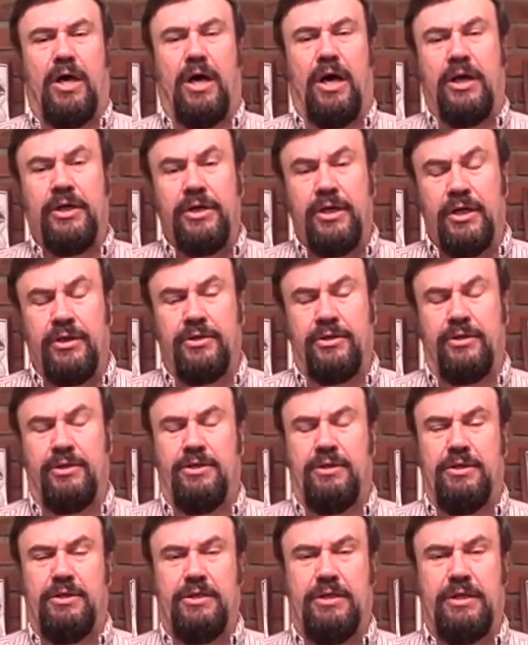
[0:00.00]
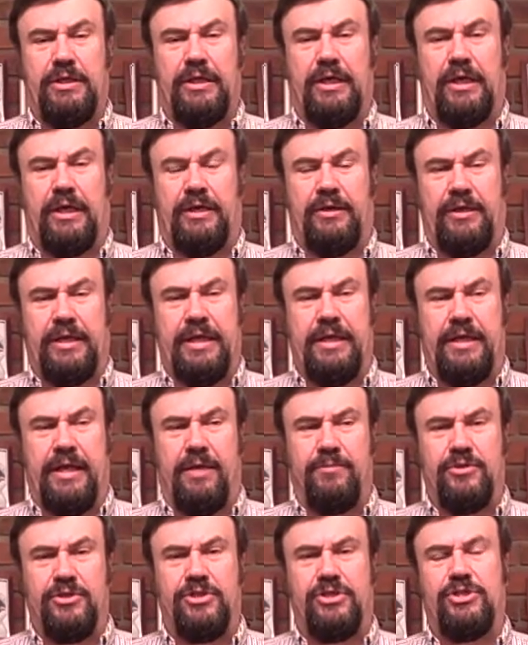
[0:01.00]
Another, and
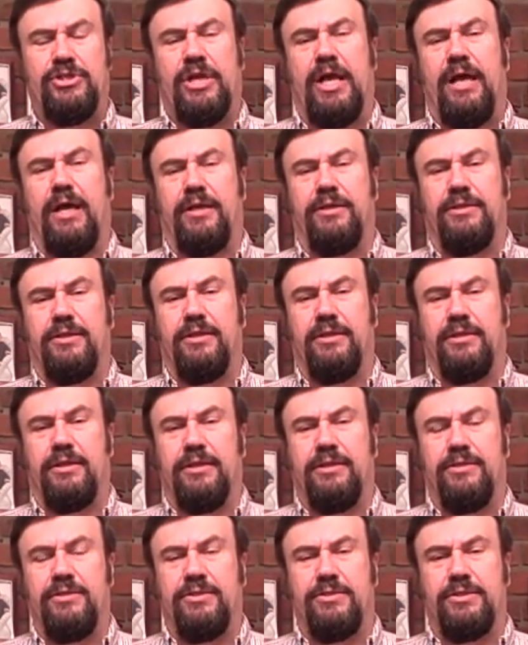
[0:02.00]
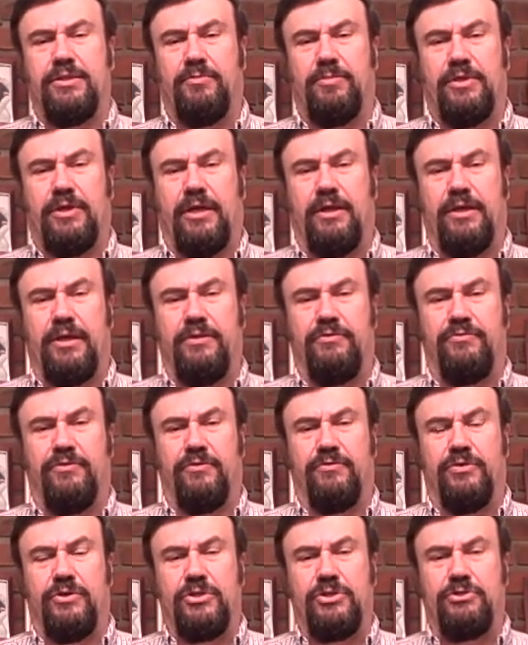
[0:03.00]
I'm just shocked, and this is something I feel
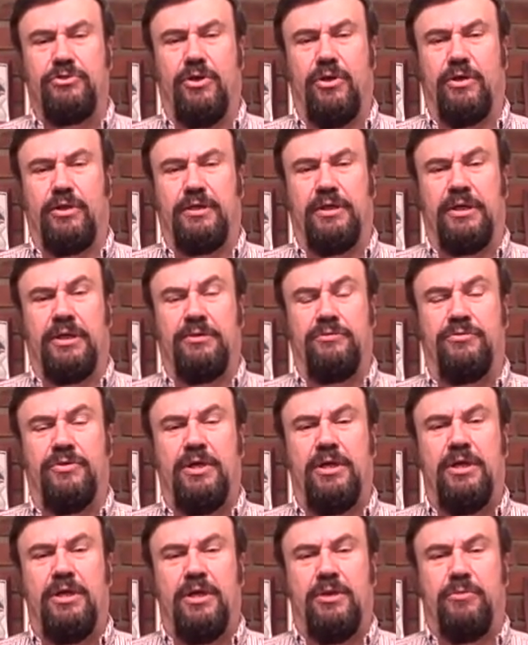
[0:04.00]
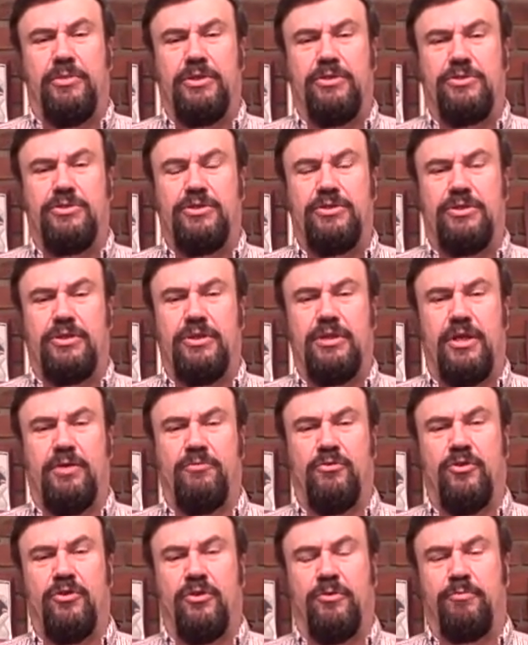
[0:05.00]
very strongly of, but there's just a
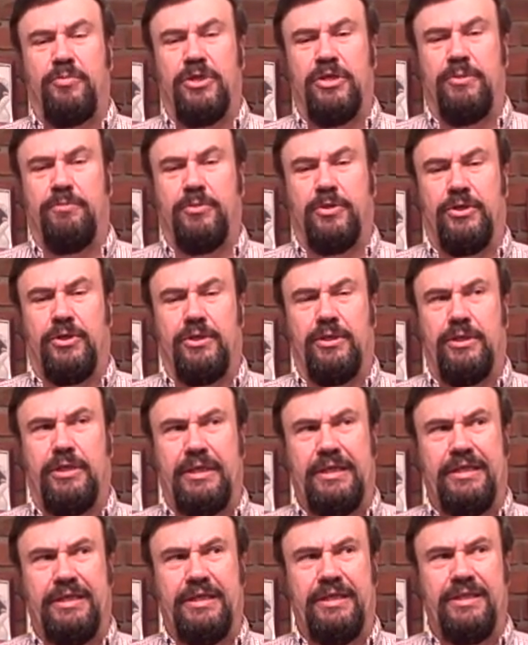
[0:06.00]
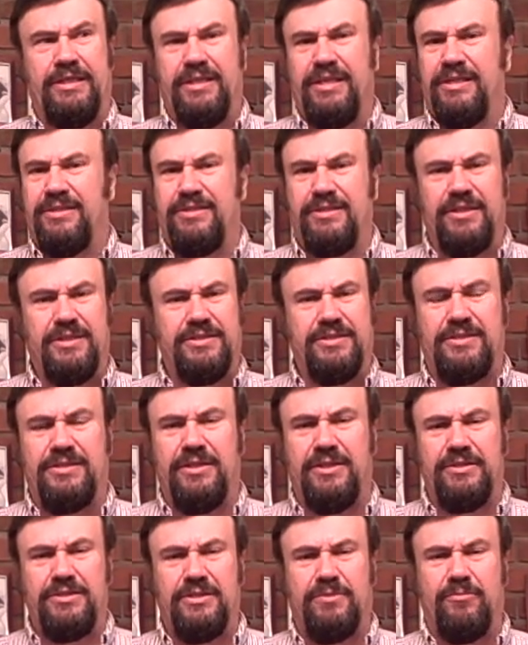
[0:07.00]
number of people, and it's
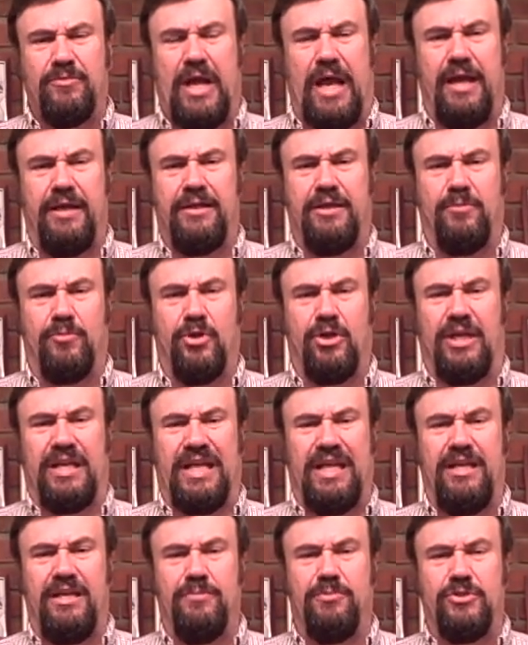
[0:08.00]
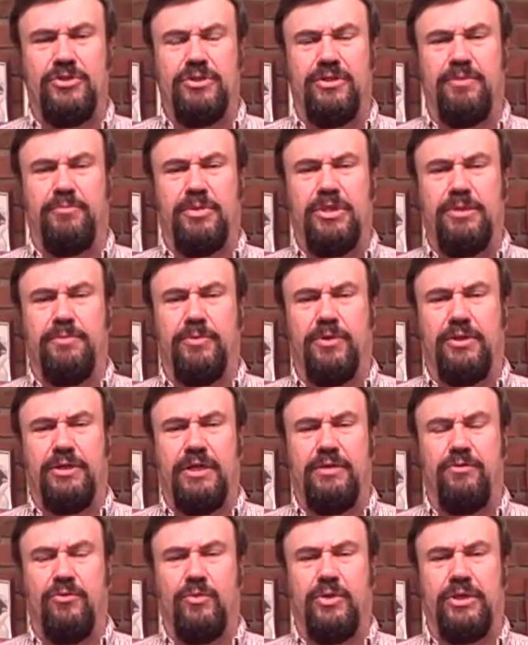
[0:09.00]
some high number, like 80% of people
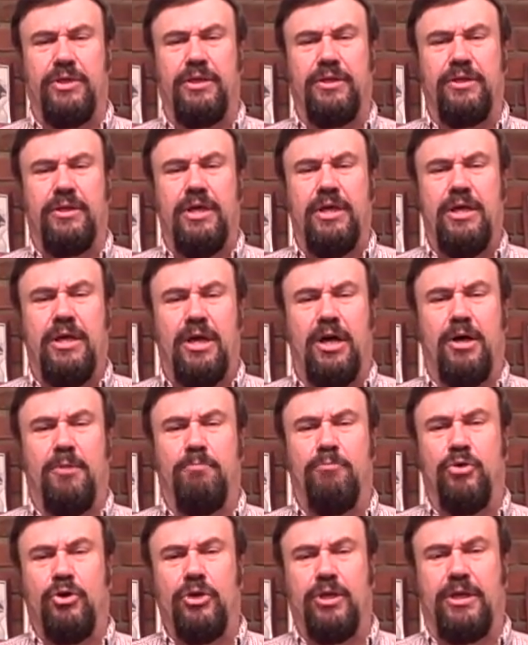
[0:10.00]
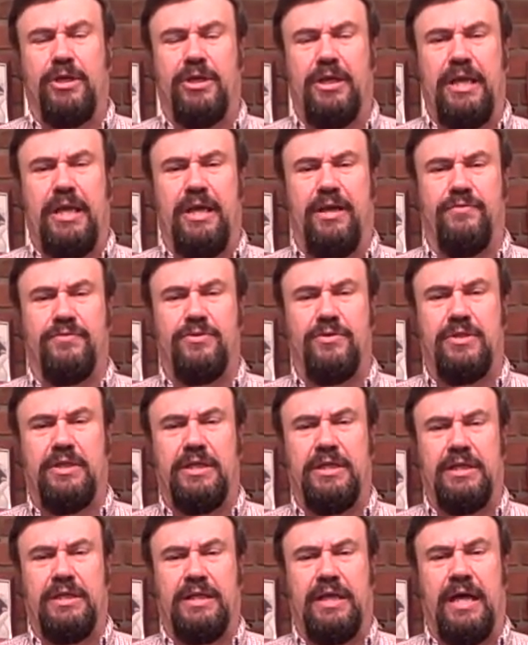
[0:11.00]
never read a book after they
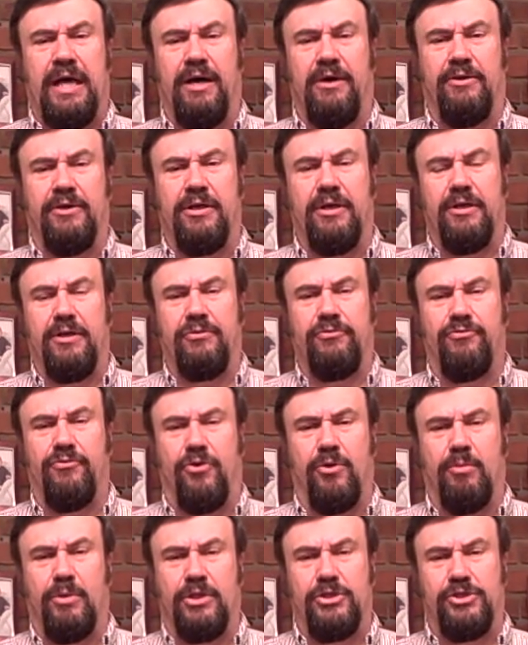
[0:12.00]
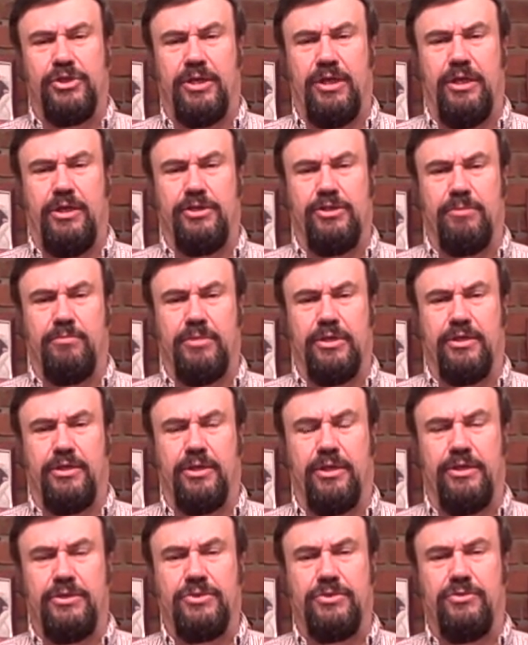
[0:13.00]
get out of formal education, be it
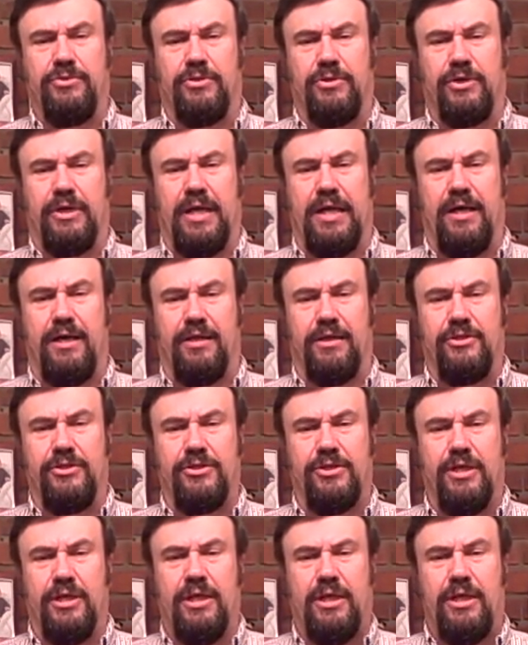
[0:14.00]
high school or college.